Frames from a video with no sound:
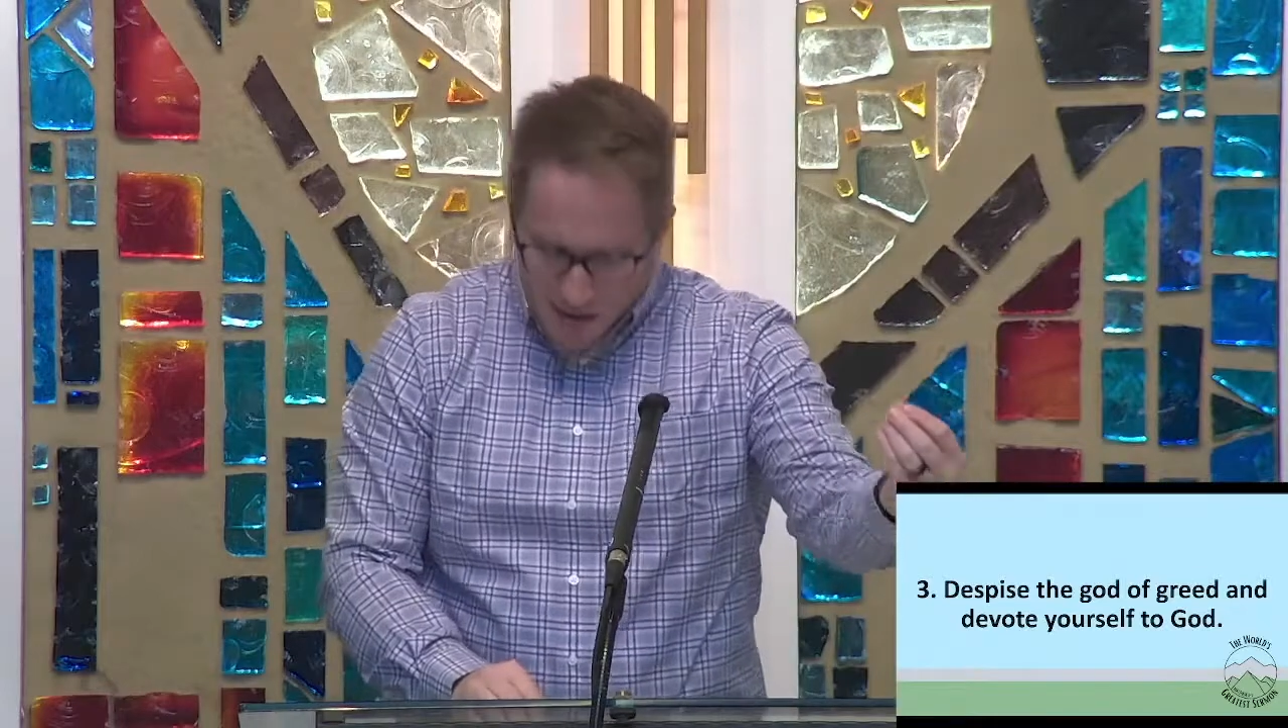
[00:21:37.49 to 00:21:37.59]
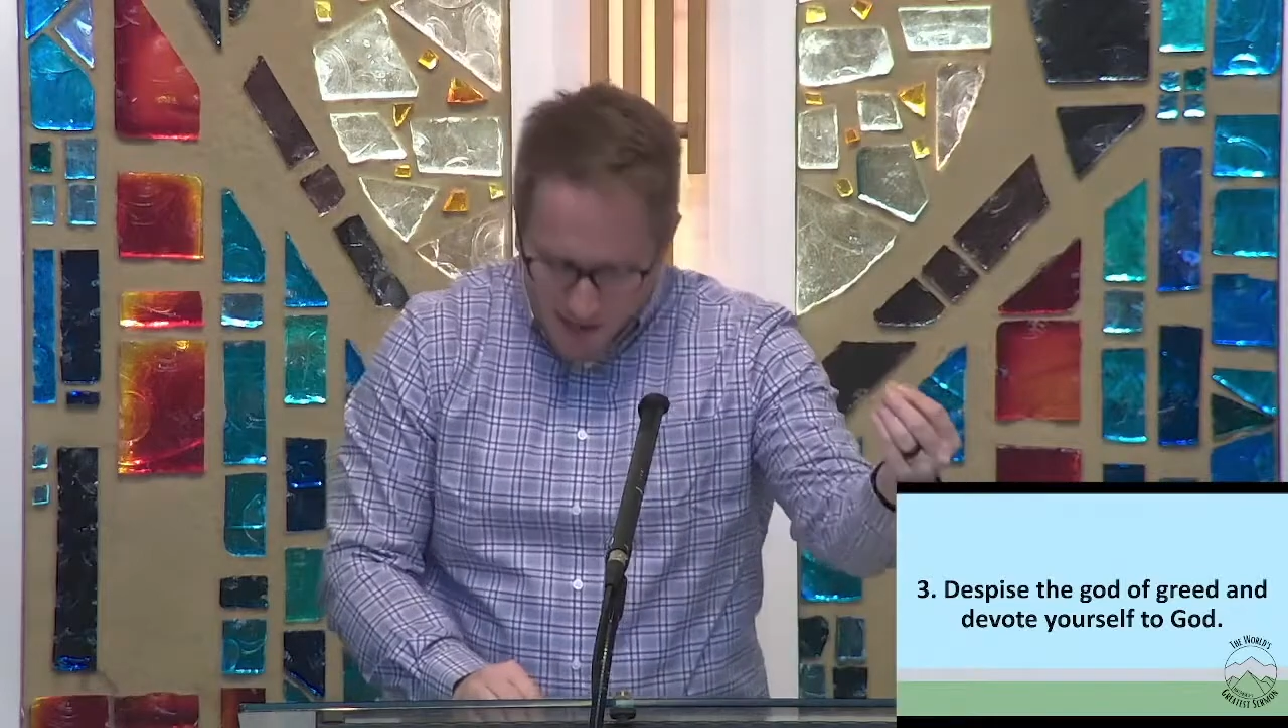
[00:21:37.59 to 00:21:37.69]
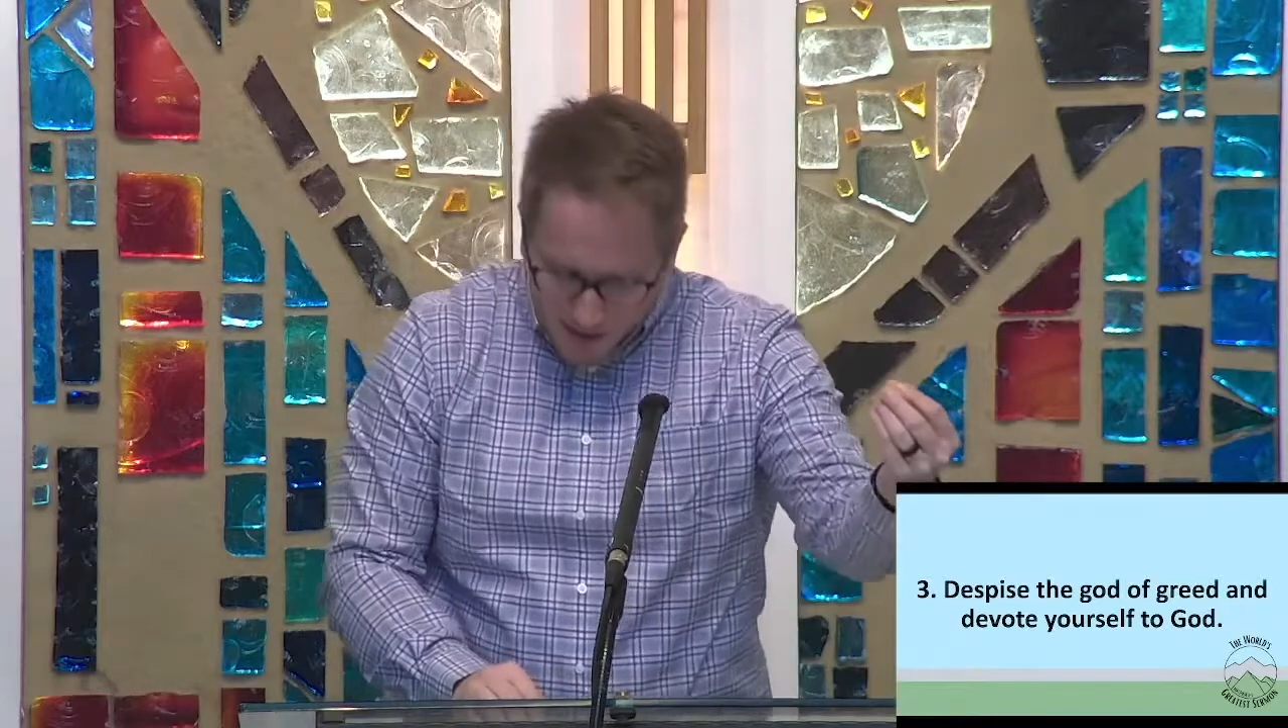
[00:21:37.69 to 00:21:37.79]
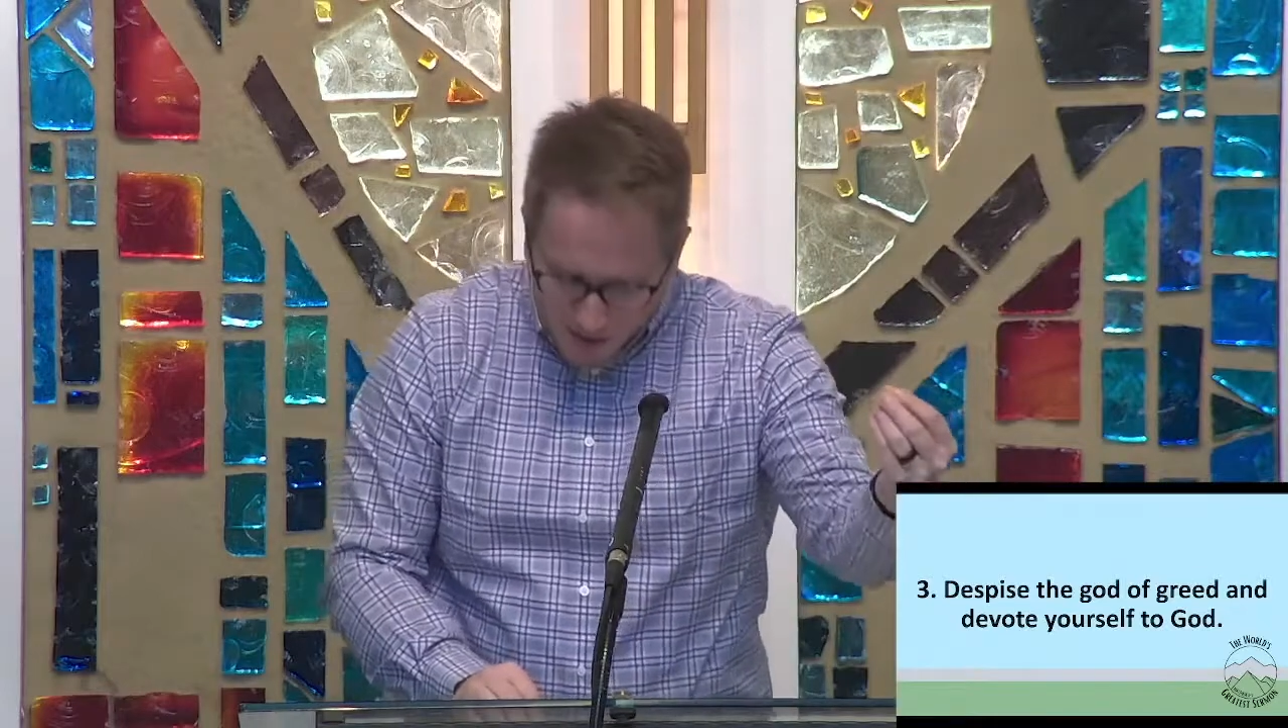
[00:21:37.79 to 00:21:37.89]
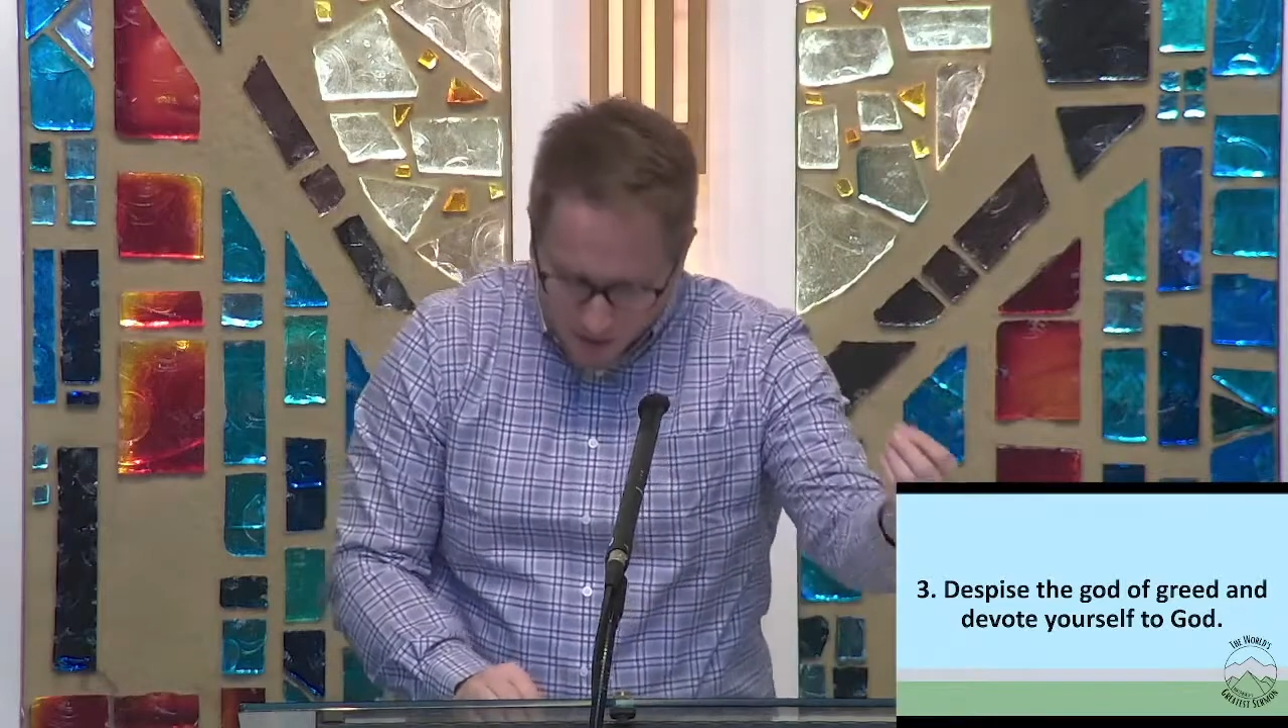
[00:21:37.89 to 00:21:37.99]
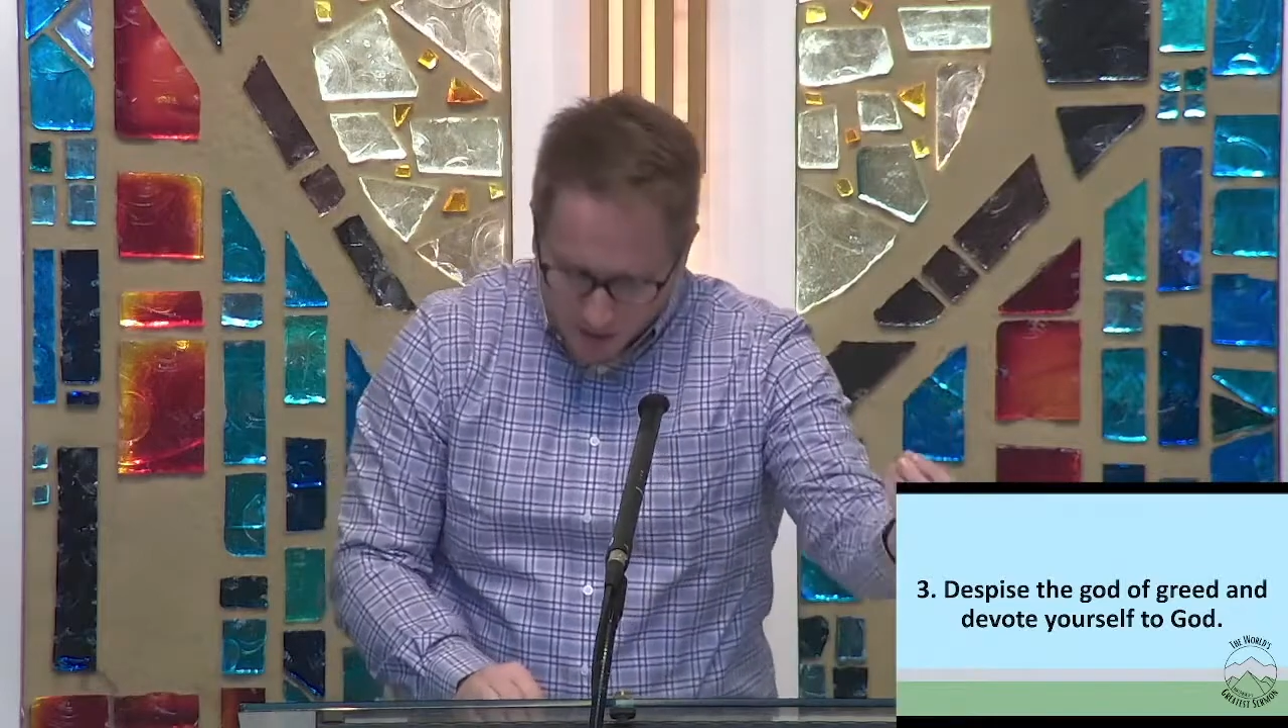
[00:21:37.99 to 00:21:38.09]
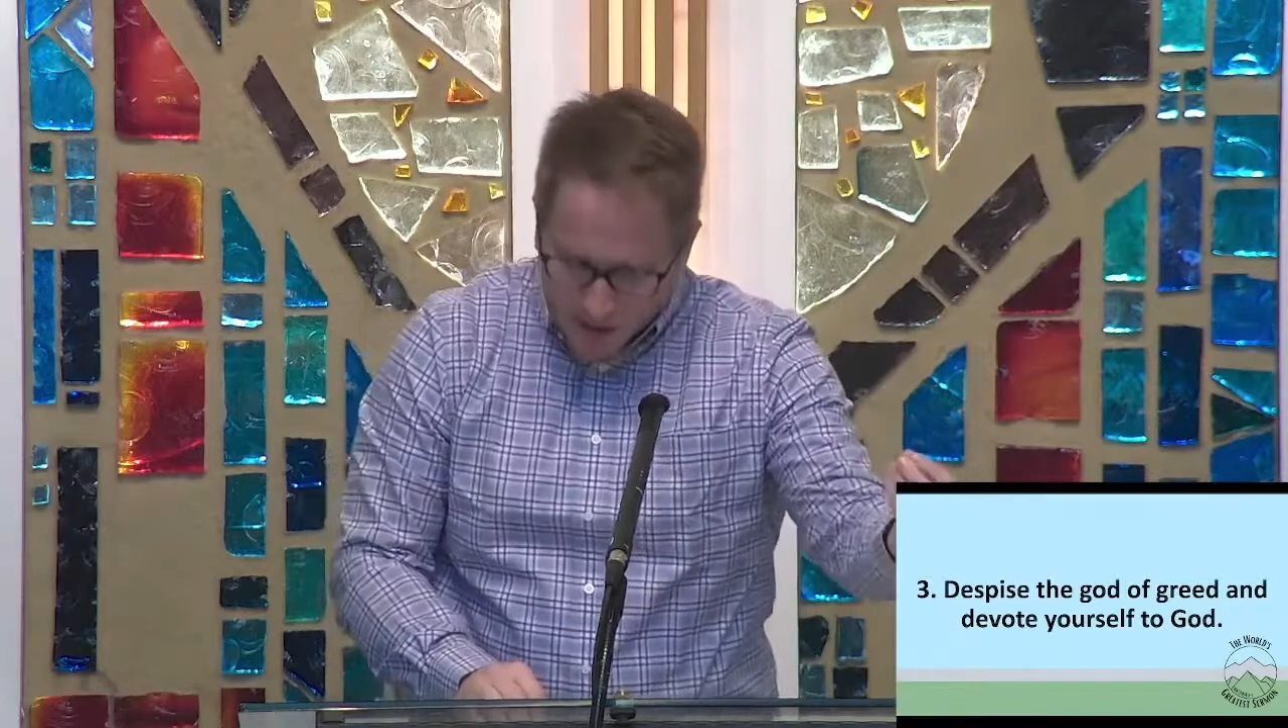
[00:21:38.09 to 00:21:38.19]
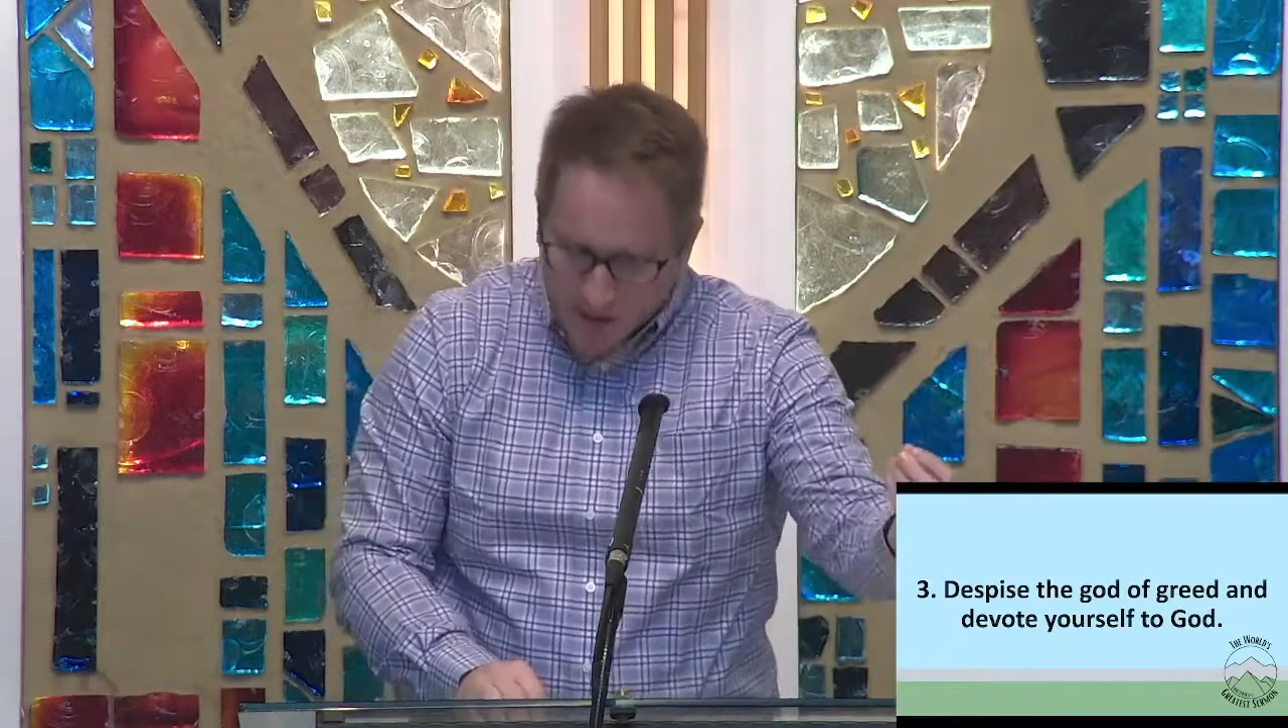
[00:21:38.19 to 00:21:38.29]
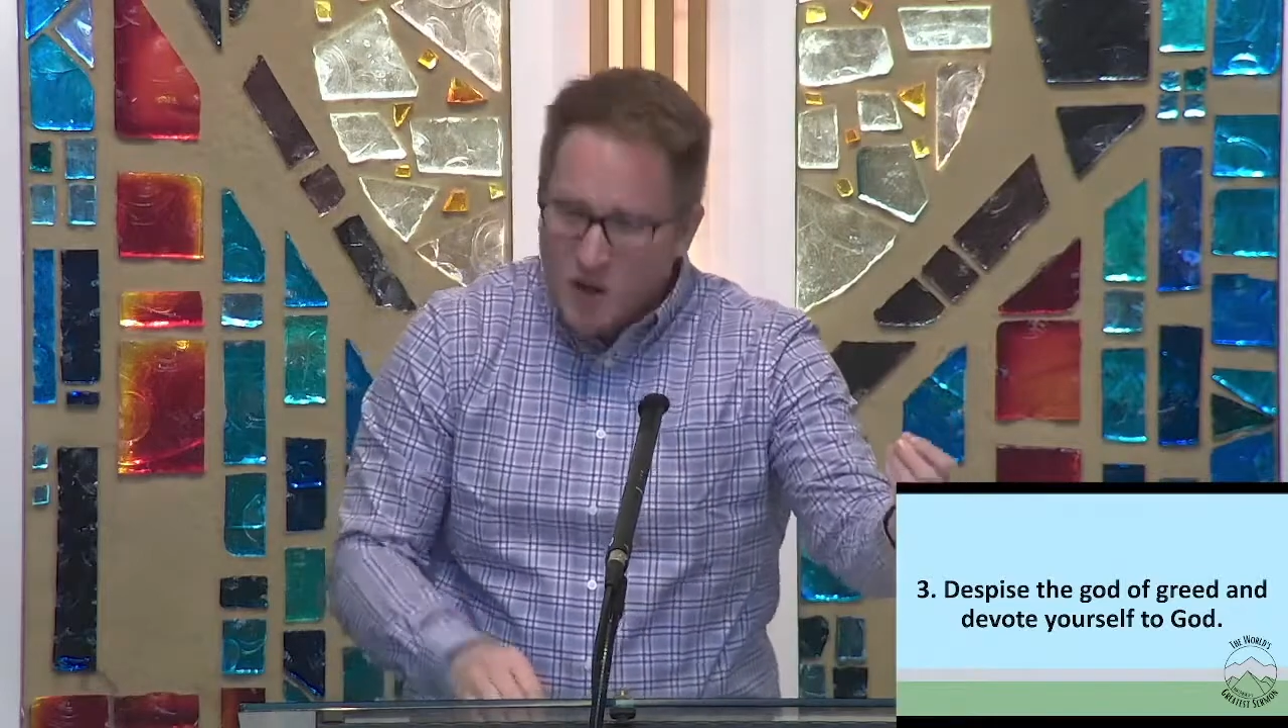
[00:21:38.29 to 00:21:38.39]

eternally.